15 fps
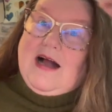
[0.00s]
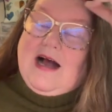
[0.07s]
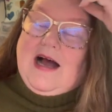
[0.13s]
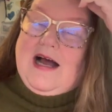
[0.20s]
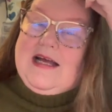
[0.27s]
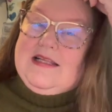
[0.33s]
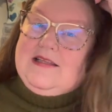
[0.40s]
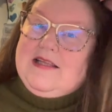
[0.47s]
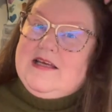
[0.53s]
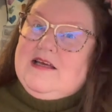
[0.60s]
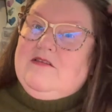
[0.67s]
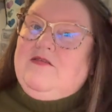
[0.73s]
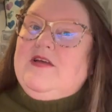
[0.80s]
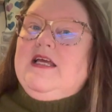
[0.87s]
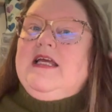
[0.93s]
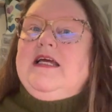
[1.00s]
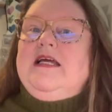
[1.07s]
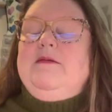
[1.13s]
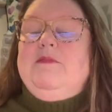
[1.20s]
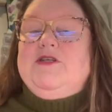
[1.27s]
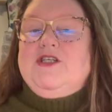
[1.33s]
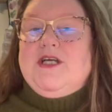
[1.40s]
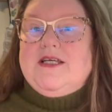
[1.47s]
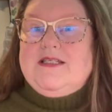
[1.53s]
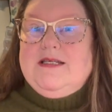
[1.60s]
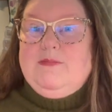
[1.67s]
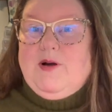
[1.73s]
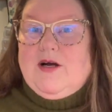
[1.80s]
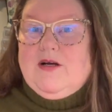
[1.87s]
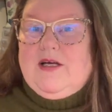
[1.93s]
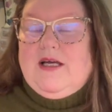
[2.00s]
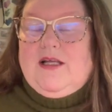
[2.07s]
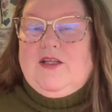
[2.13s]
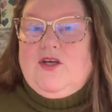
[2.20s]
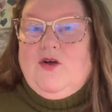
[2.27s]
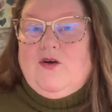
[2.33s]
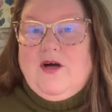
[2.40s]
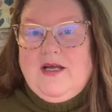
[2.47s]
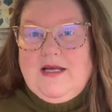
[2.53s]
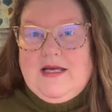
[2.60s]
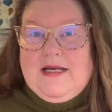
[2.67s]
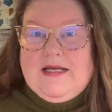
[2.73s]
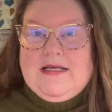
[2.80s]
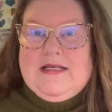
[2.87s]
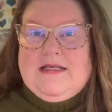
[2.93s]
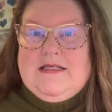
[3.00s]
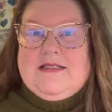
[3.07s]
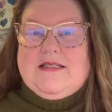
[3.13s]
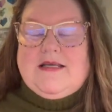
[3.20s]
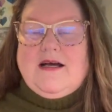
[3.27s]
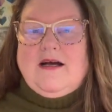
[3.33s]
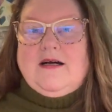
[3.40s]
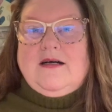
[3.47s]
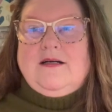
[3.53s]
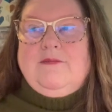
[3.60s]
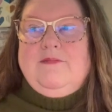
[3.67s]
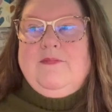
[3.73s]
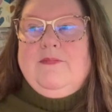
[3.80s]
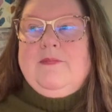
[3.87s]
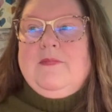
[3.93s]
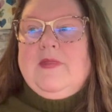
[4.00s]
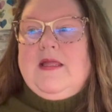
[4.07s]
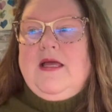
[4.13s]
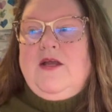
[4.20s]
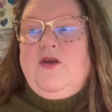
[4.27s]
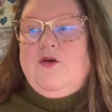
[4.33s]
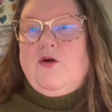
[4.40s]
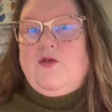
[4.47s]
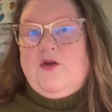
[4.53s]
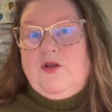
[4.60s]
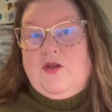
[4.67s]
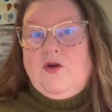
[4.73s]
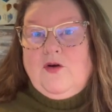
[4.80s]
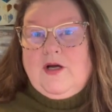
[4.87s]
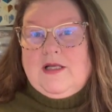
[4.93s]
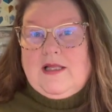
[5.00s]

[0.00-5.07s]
I live in Machesney Park, Illinois. It is in northern Illinois.